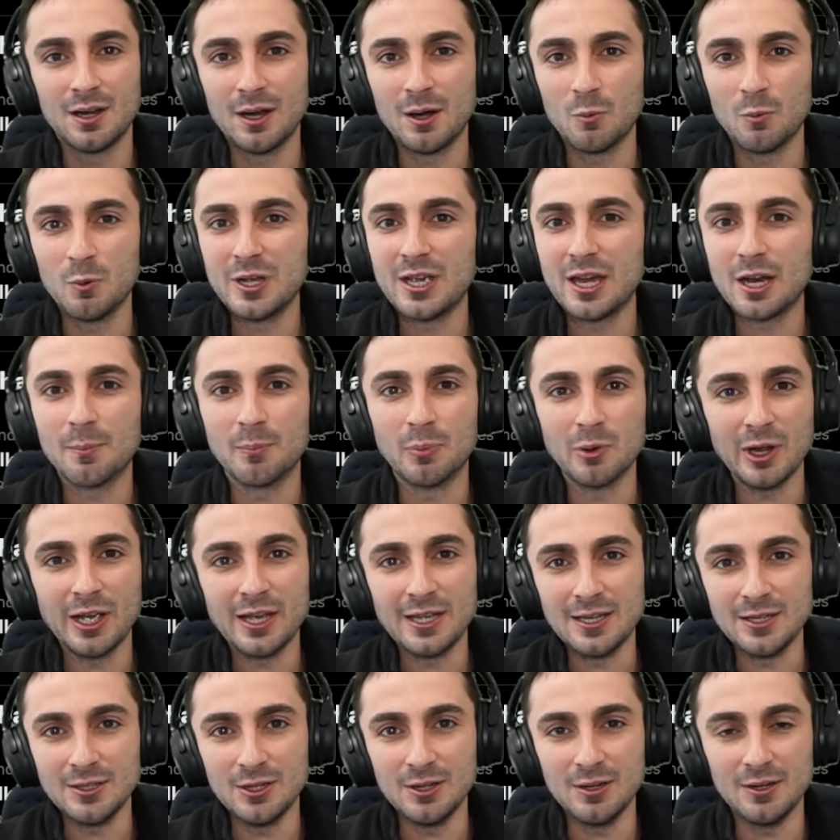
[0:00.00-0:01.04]
We got to
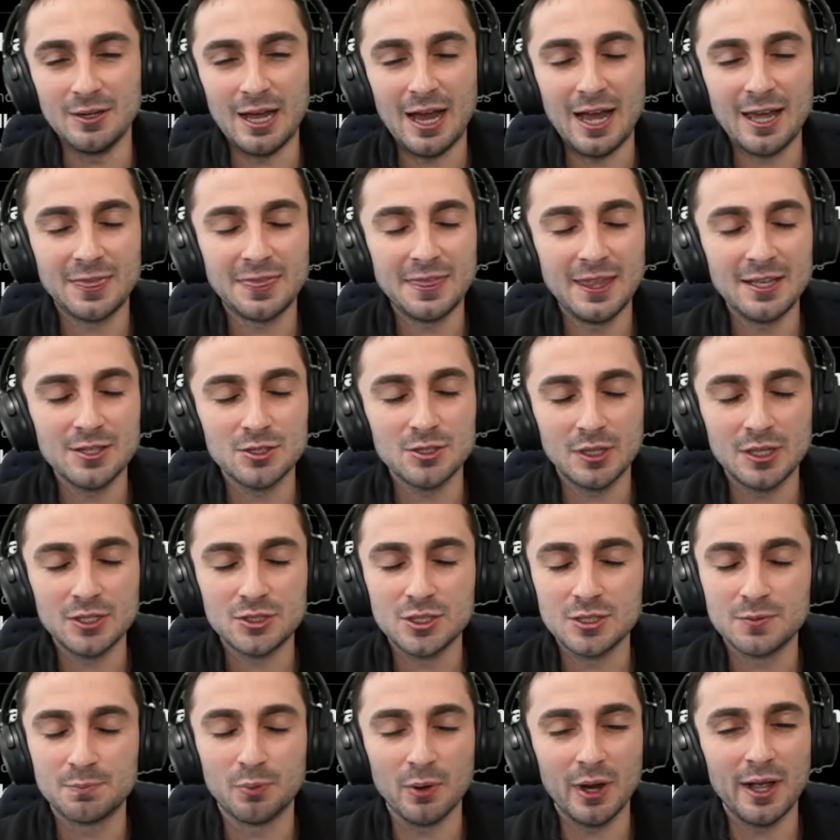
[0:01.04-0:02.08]
break it, dude. I think let's
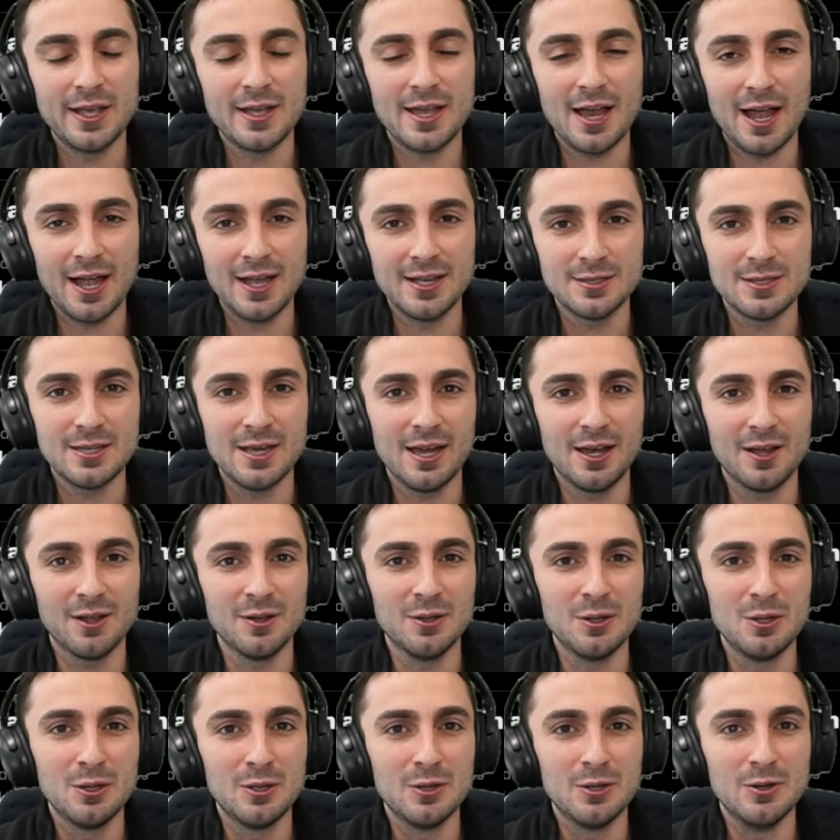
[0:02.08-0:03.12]
just break Hytale.
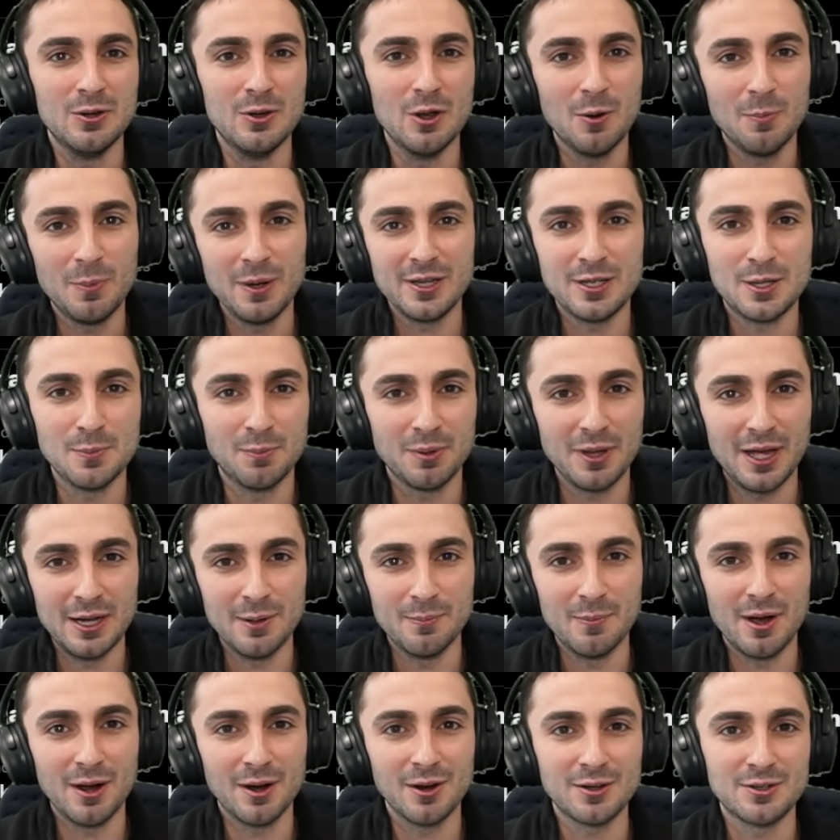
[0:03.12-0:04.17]
Nobody can play
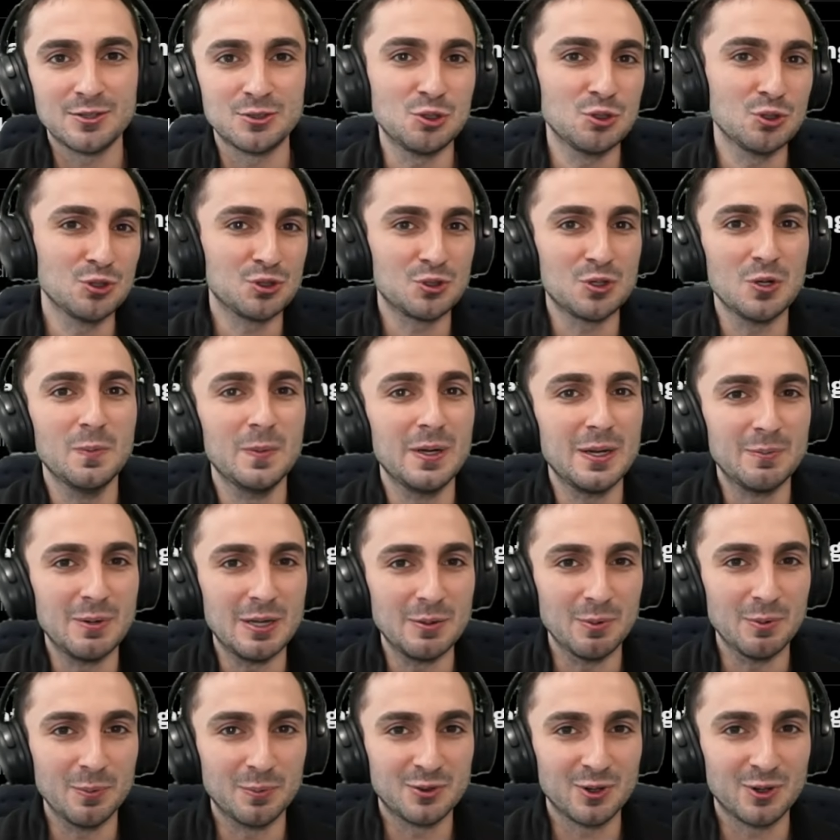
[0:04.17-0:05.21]
tomorrow because there's just too many
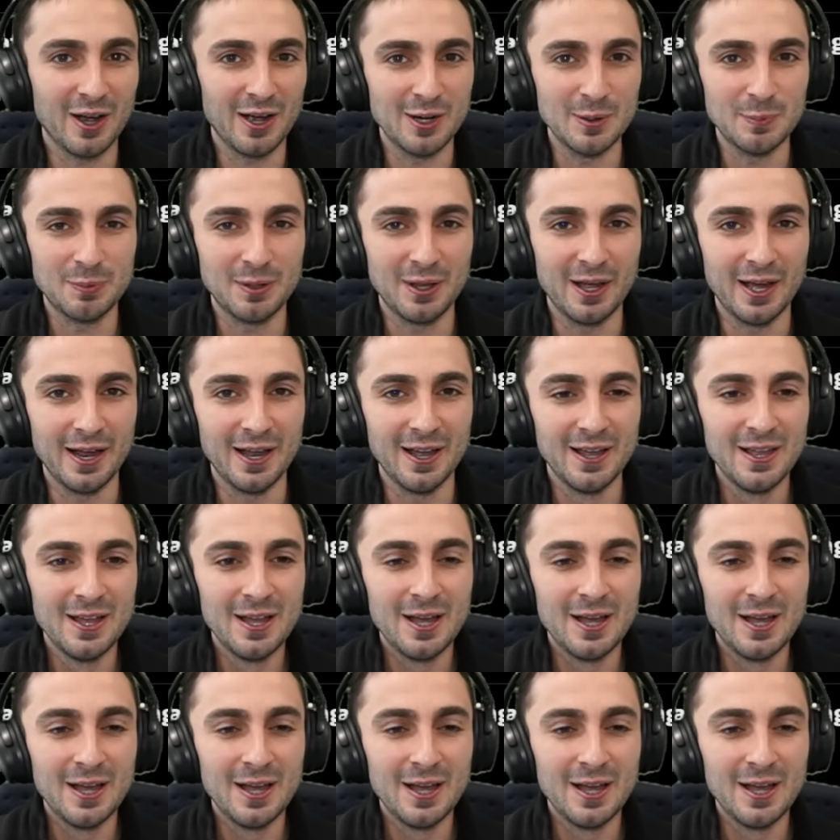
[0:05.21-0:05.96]
people trying to play.